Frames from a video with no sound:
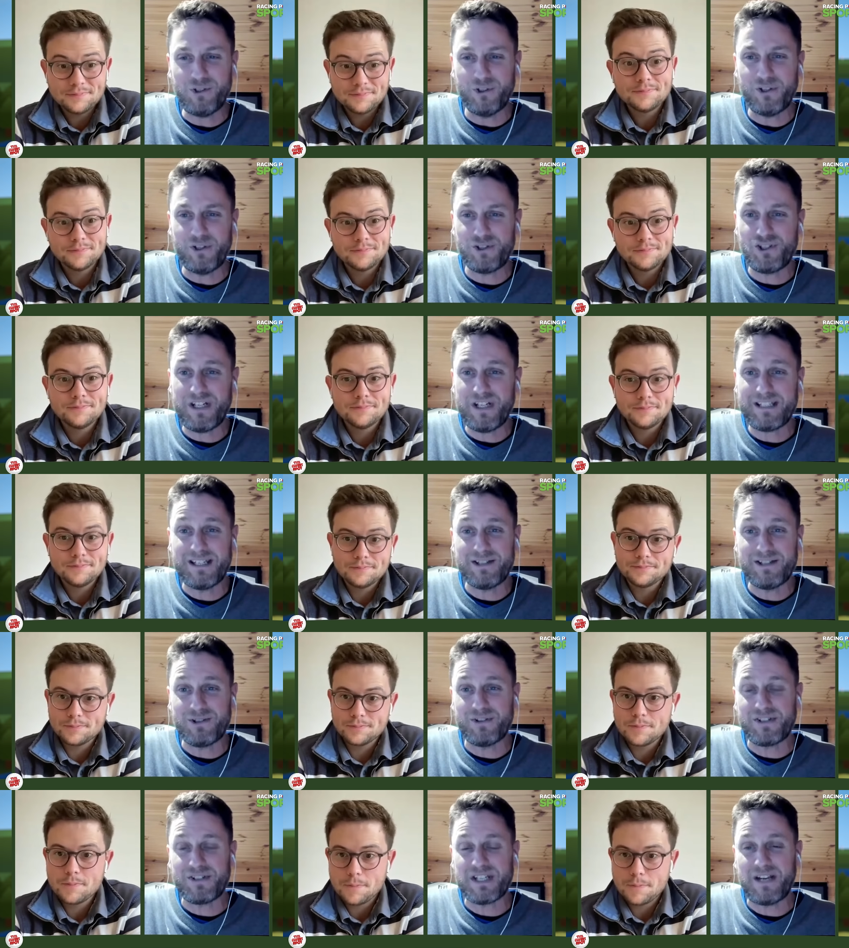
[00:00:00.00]
Speaker 1: got the
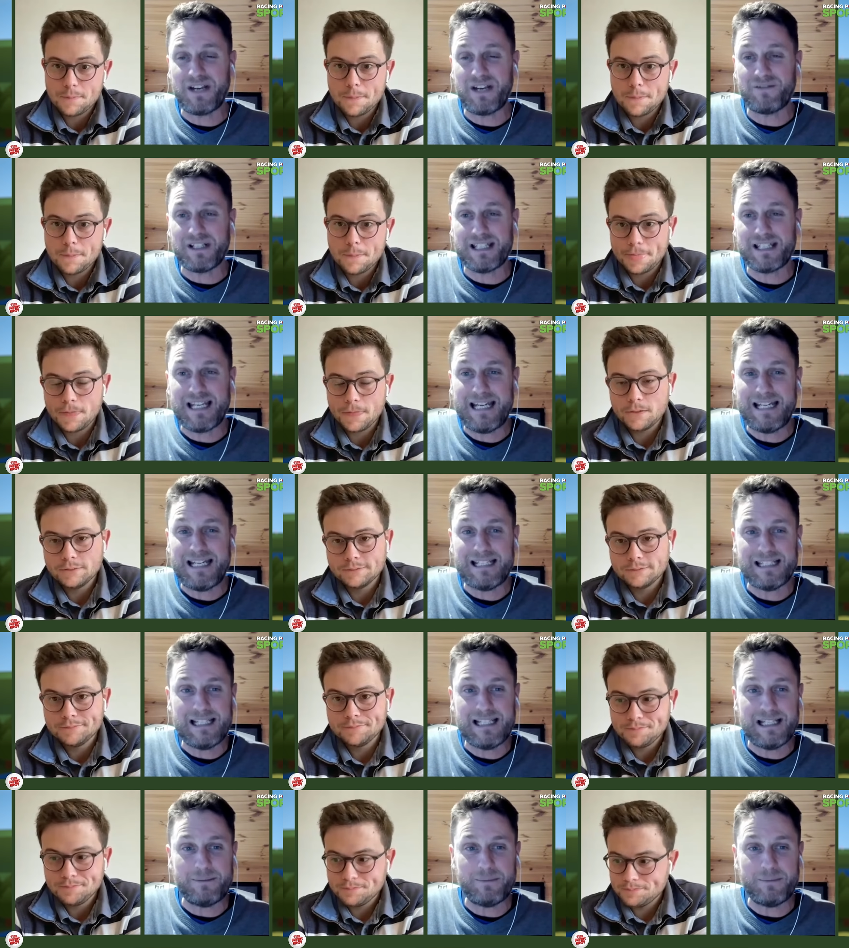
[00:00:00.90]
jitters on
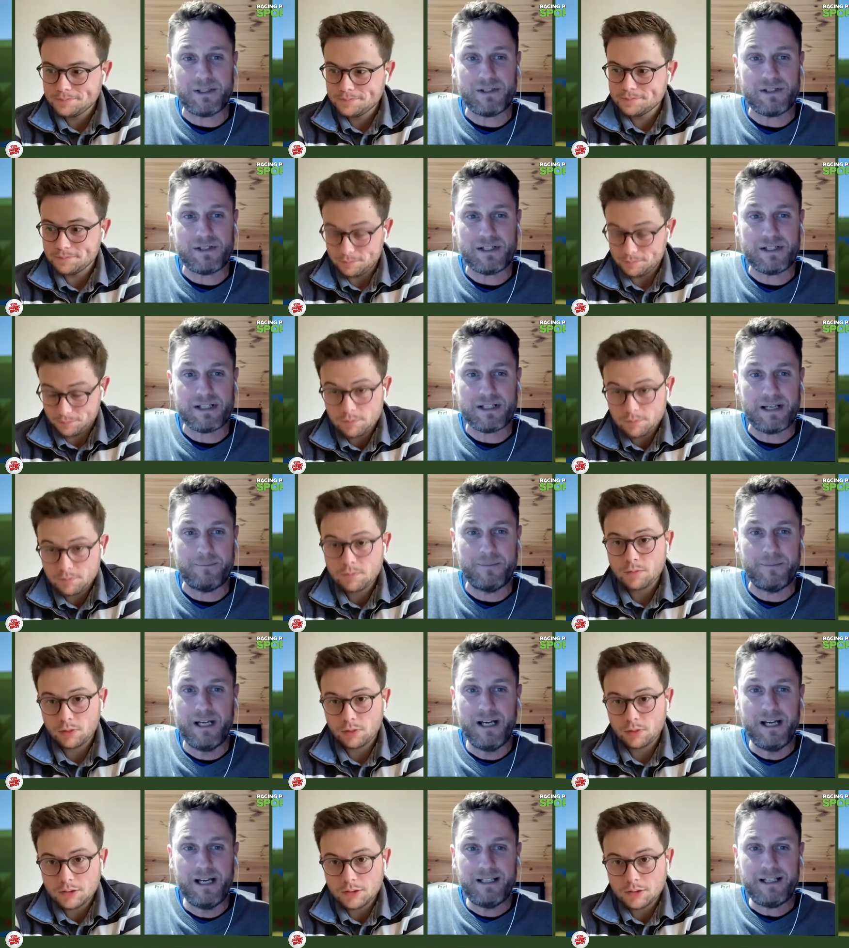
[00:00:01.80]
seventeen, didn't he? Because,
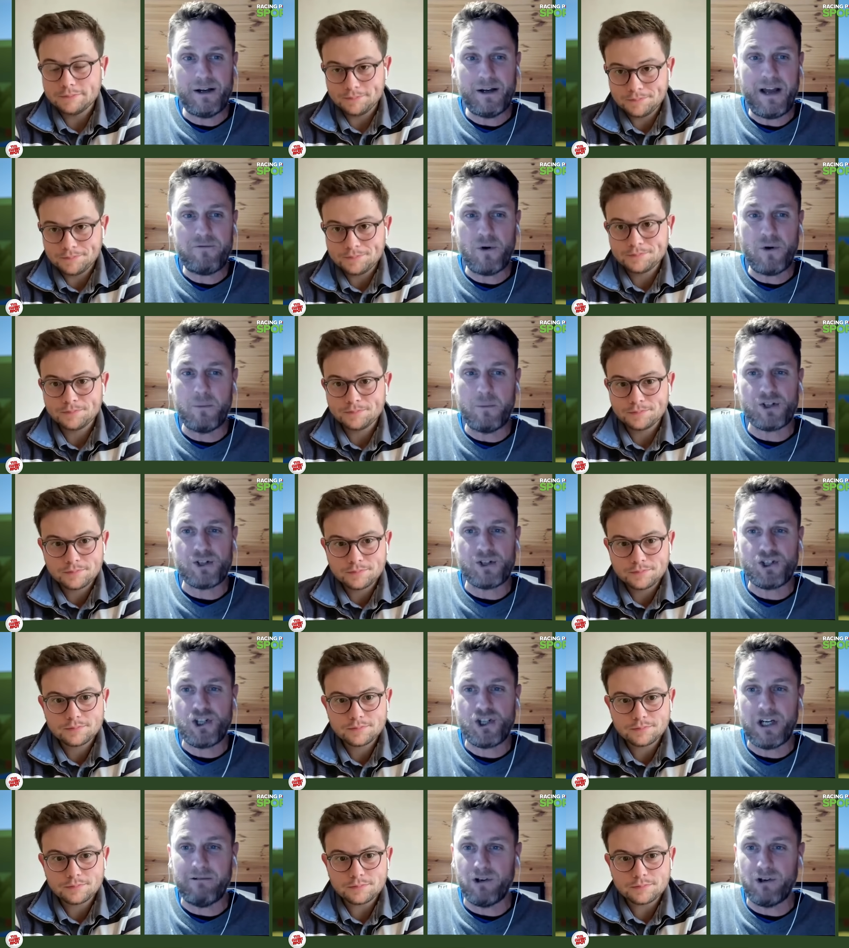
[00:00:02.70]
um, yeah, everyone
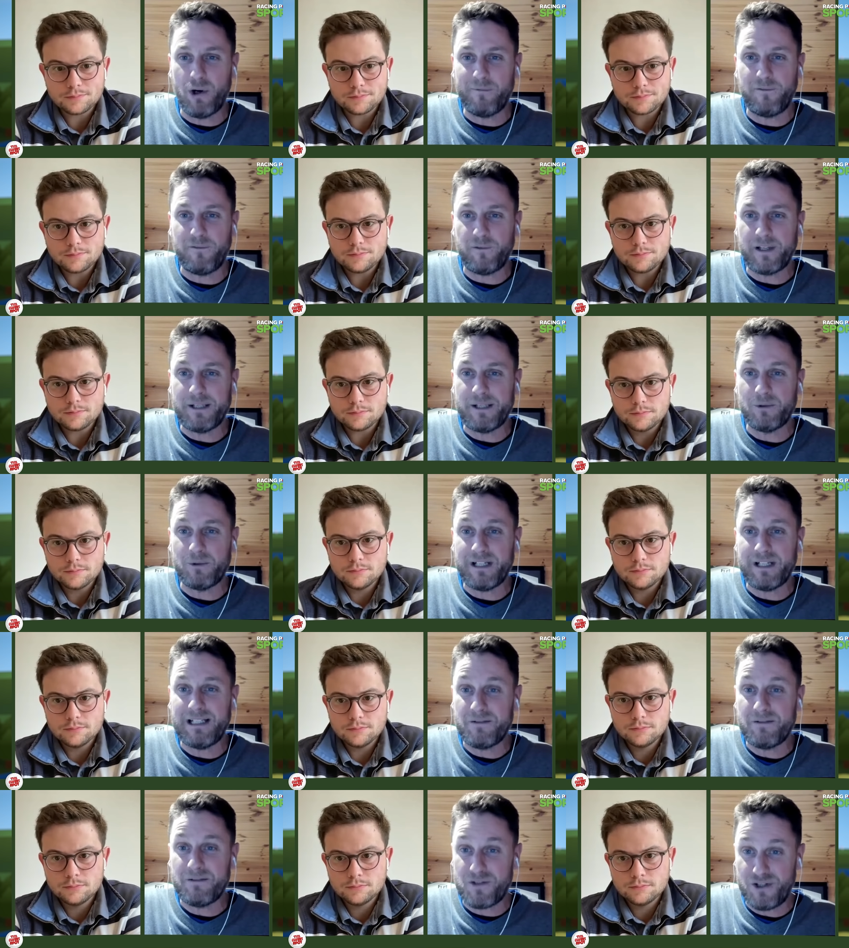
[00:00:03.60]
was cheering on
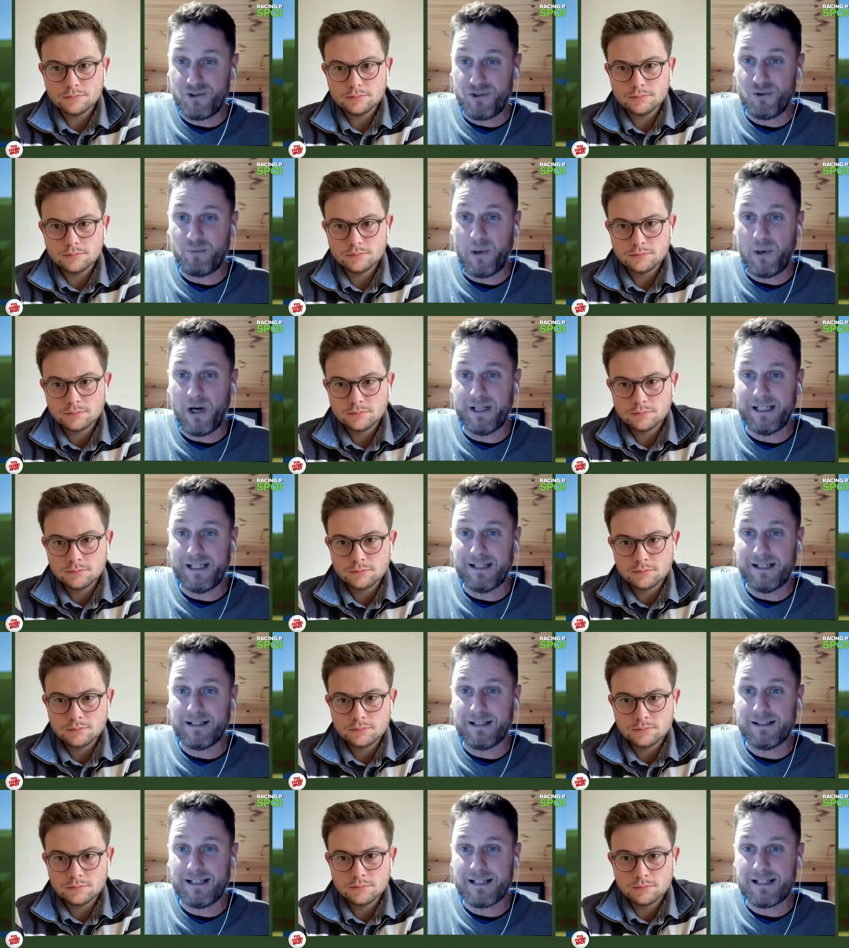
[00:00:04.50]
Fleetwood. He lives in
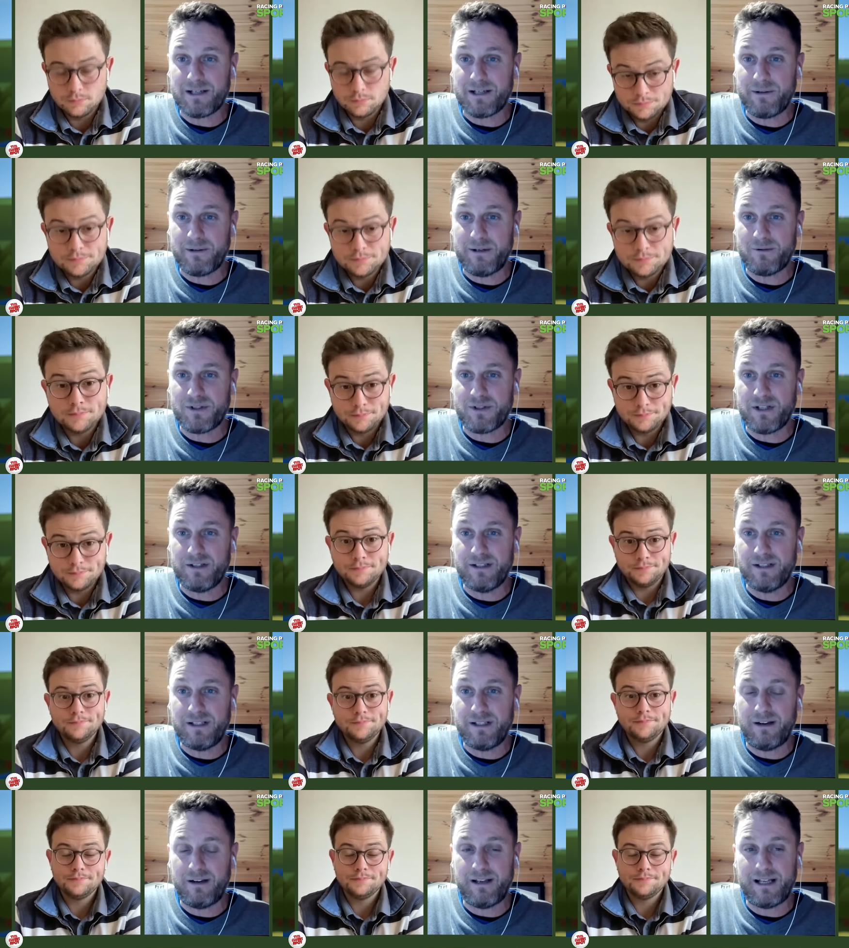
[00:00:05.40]
Dubai now, doesn't he? So he was
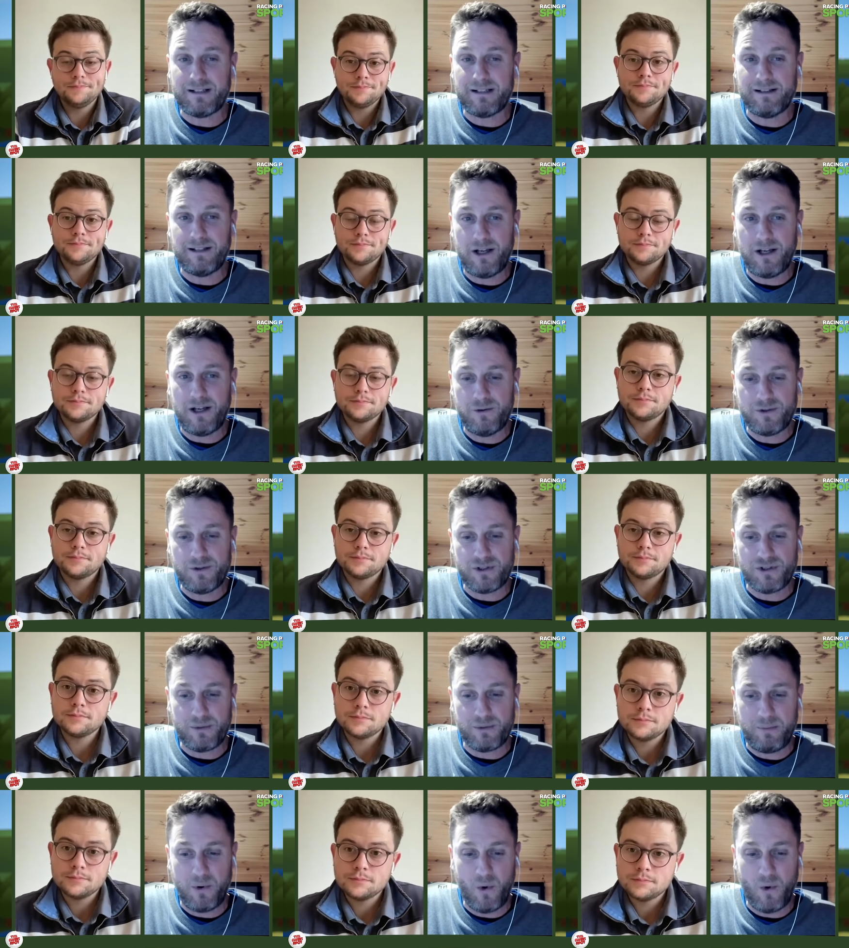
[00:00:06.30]
the, yeah, he had
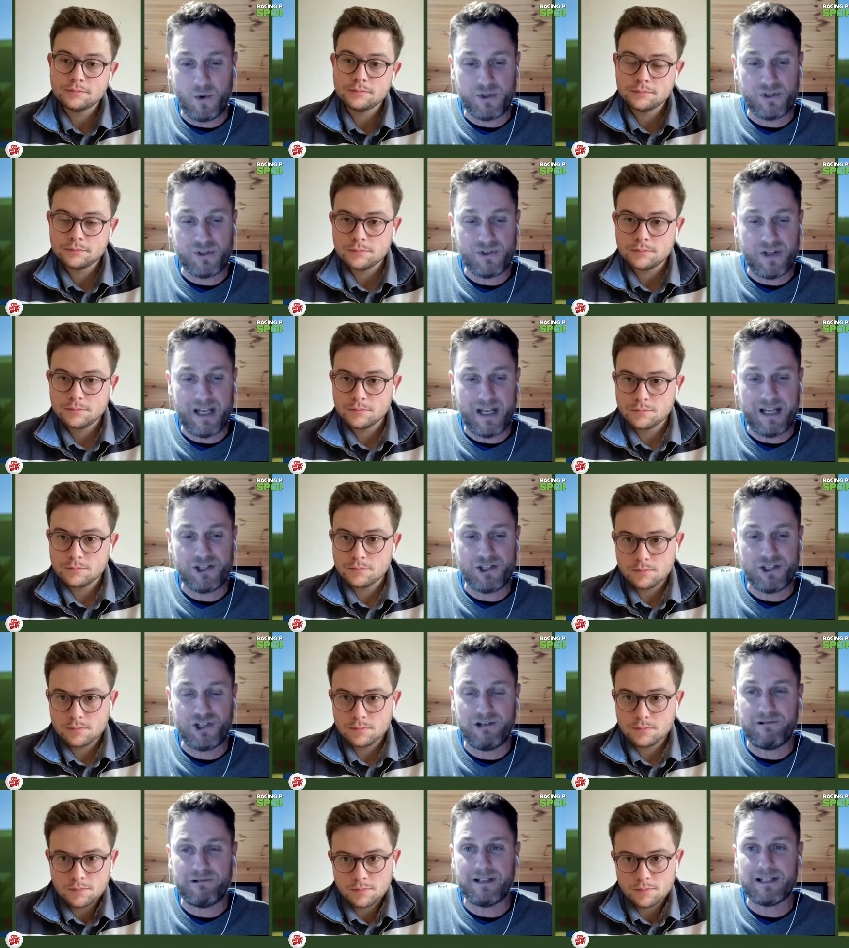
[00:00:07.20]
loads of supporters
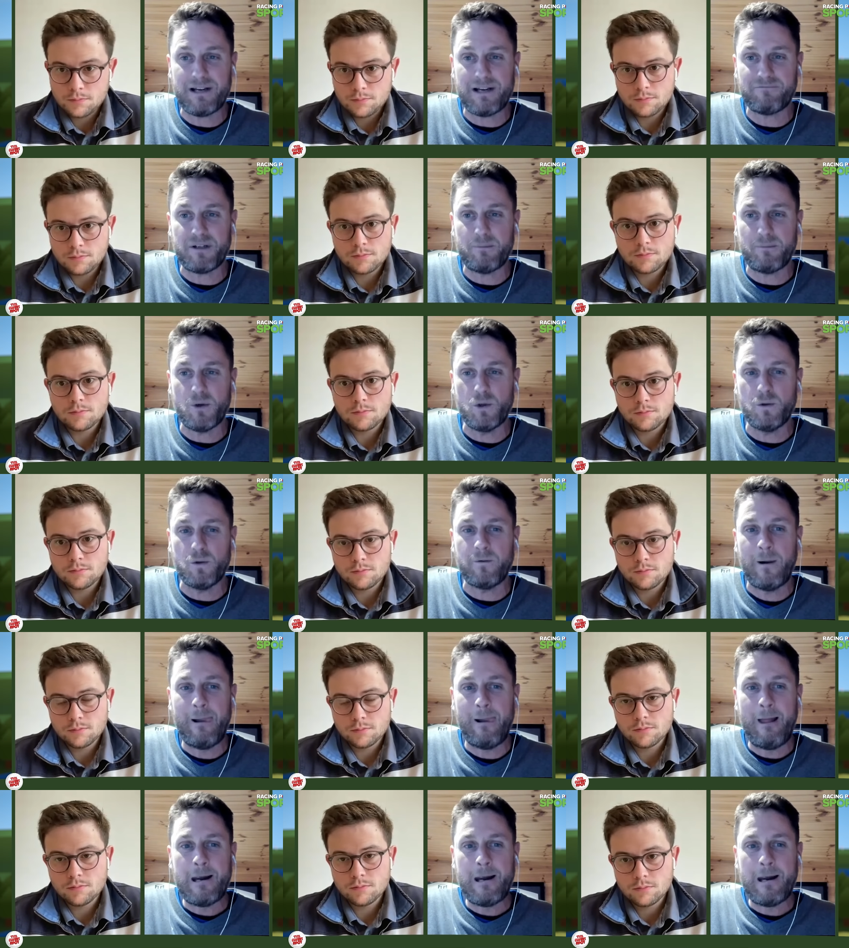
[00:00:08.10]
there cheering his every
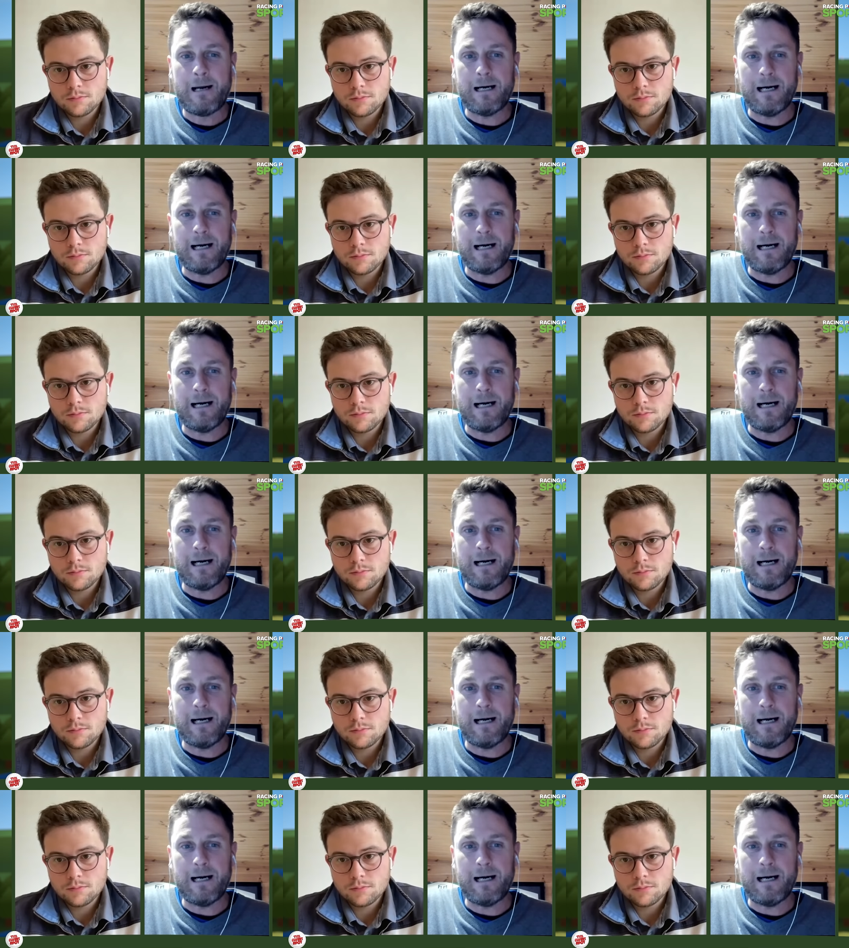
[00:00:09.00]
move.